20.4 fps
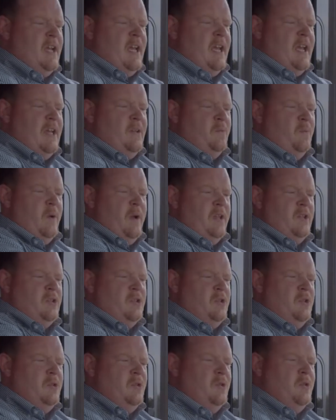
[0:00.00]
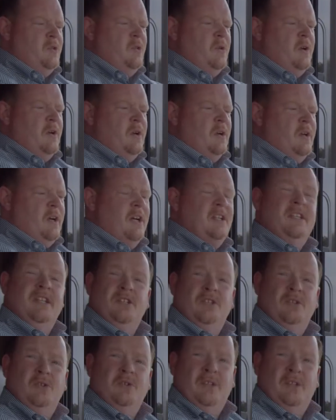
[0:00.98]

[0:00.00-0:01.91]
and went to a digital